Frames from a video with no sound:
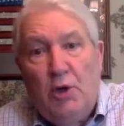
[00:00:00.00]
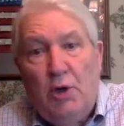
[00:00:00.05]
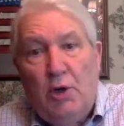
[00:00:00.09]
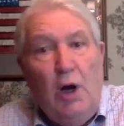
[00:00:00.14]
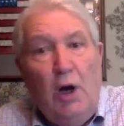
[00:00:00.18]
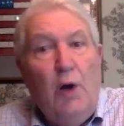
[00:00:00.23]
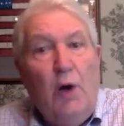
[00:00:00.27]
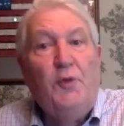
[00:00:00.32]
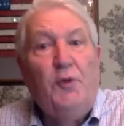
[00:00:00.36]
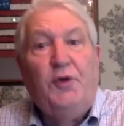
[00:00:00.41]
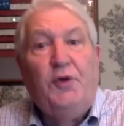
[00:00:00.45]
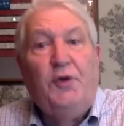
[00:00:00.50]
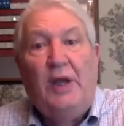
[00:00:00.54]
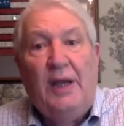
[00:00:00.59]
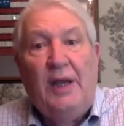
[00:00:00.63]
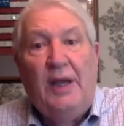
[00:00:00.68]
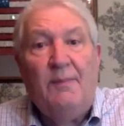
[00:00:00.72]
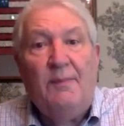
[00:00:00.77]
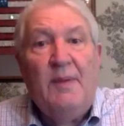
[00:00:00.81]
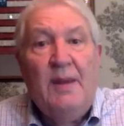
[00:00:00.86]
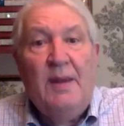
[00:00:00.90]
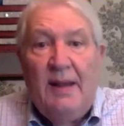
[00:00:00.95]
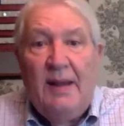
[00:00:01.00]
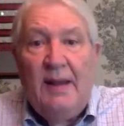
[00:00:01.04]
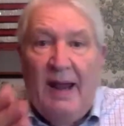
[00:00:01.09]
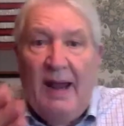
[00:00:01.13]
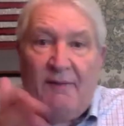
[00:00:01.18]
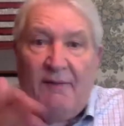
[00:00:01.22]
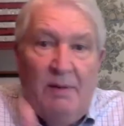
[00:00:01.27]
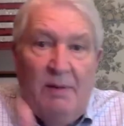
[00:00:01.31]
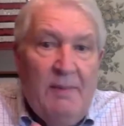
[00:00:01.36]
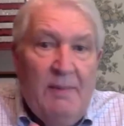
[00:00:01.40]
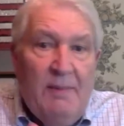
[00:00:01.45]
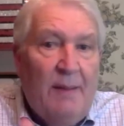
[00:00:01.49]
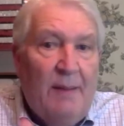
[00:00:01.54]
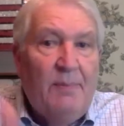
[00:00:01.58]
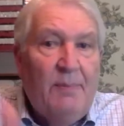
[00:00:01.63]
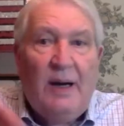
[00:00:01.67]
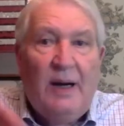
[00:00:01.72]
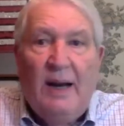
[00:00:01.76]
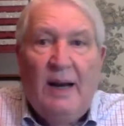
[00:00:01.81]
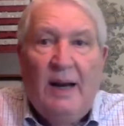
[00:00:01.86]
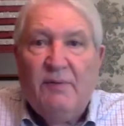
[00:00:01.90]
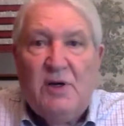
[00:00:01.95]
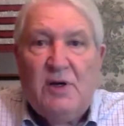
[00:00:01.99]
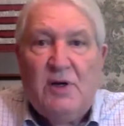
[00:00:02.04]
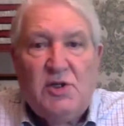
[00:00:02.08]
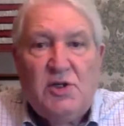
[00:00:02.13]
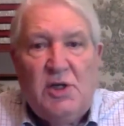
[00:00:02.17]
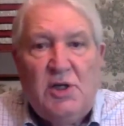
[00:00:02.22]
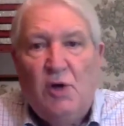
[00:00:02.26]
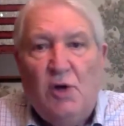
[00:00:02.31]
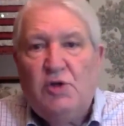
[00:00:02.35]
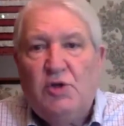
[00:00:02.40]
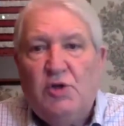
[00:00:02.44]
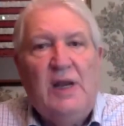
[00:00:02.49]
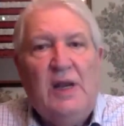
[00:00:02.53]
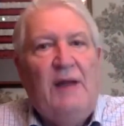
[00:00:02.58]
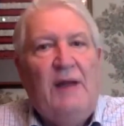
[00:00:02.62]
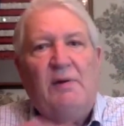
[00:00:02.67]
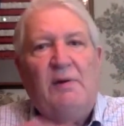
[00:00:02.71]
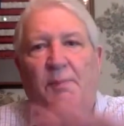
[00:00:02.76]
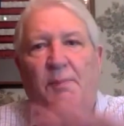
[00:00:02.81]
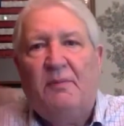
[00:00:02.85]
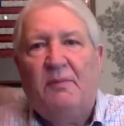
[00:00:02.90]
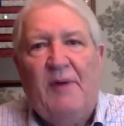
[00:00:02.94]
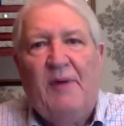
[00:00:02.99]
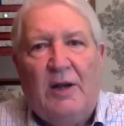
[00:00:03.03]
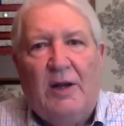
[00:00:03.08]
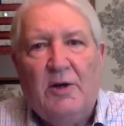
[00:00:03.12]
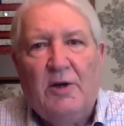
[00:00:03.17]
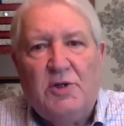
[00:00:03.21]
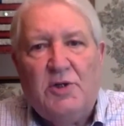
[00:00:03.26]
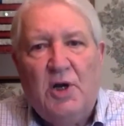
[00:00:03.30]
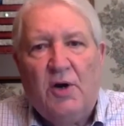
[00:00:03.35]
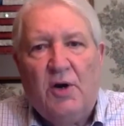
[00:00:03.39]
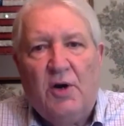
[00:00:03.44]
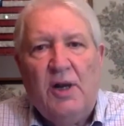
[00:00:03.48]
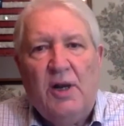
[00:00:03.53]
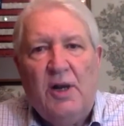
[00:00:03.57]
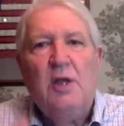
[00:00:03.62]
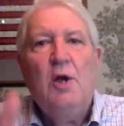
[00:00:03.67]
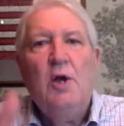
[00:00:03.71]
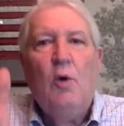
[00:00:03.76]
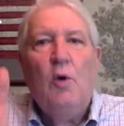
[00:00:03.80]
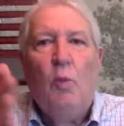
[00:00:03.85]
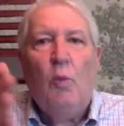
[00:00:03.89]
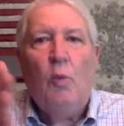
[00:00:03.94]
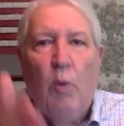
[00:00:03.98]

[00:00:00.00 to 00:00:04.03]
to you and your whole team. Every member, every associate, every provider, attorney.